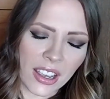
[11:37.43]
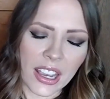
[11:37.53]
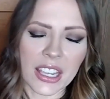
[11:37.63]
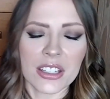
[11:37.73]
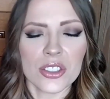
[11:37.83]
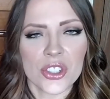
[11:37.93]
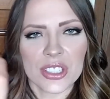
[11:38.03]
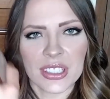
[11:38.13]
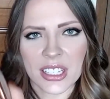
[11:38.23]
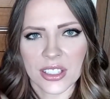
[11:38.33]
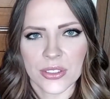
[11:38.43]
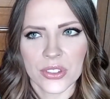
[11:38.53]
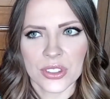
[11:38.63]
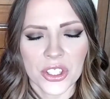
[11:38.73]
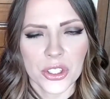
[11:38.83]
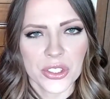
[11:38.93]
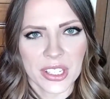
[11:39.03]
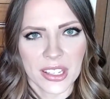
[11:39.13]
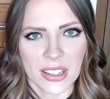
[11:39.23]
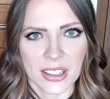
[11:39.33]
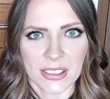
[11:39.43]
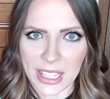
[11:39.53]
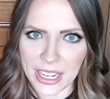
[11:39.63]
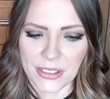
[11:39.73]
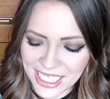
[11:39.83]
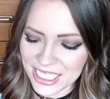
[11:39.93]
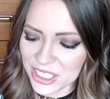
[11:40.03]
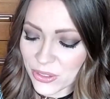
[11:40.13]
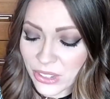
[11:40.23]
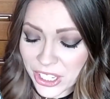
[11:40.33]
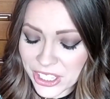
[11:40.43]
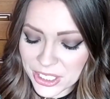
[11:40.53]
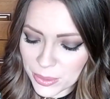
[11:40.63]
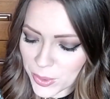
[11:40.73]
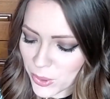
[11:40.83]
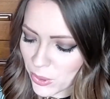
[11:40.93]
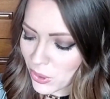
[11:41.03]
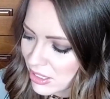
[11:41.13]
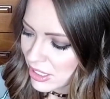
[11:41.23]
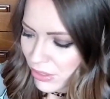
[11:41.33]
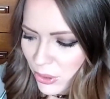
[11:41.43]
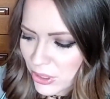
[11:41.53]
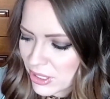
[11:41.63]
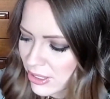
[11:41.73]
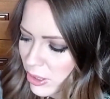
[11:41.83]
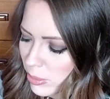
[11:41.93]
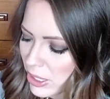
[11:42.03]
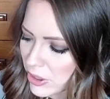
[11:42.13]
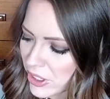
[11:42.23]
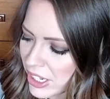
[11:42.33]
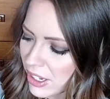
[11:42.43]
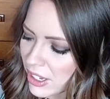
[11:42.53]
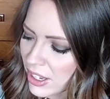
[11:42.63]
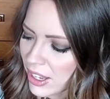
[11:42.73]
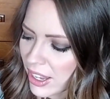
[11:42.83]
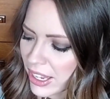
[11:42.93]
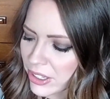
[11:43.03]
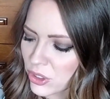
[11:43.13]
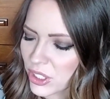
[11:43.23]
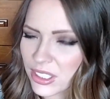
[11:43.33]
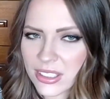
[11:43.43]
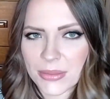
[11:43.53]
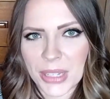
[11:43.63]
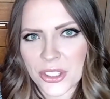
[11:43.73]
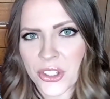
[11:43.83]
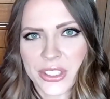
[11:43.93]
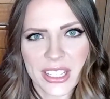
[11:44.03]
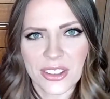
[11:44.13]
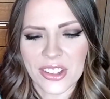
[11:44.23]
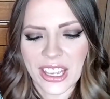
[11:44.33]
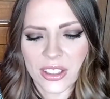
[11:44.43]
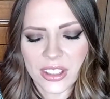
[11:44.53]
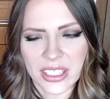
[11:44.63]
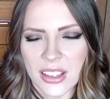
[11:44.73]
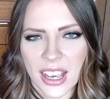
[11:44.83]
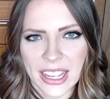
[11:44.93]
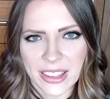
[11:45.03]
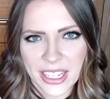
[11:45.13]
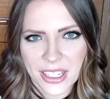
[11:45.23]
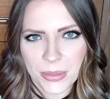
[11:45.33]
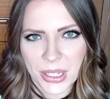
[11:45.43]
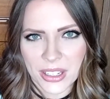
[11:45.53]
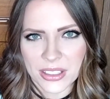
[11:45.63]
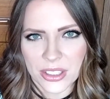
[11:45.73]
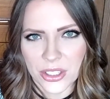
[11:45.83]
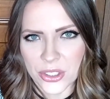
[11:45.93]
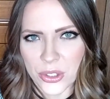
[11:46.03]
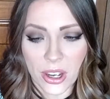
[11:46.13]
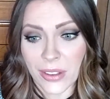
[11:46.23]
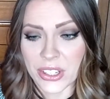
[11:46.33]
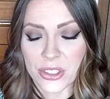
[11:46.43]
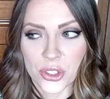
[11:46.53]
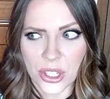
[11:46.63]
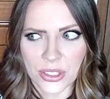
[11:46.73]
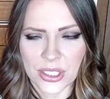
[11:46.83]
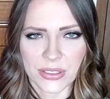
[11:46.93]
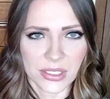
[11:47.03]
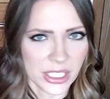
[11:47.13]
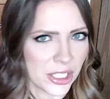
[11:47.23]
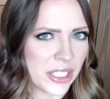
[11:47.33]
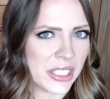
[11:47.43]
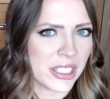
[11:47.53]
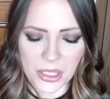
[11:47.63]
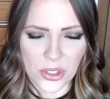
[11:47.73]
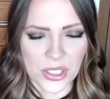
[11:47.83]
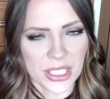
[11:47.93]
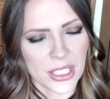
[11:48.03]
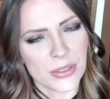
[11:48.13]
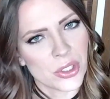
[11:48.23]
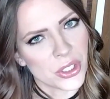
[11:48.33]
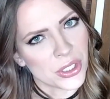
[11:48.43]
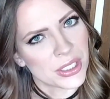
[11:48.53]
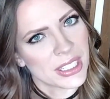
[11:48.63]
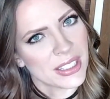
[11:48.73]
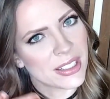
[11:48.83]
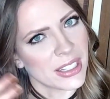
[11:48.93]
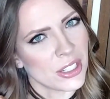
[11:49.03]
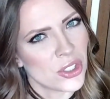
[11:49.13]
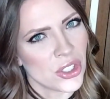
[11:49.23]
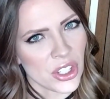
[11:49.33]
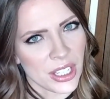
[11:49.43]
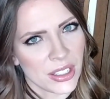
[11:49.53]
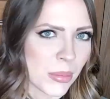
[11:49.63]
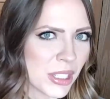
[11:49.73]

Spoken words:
And it just gives your skin life. And it's very smooth, even though it is a little powdery. And it just makes your skin look healthy. I like it because there's no obvious chunks of glitter in it. It just gives your skin a nice sheen.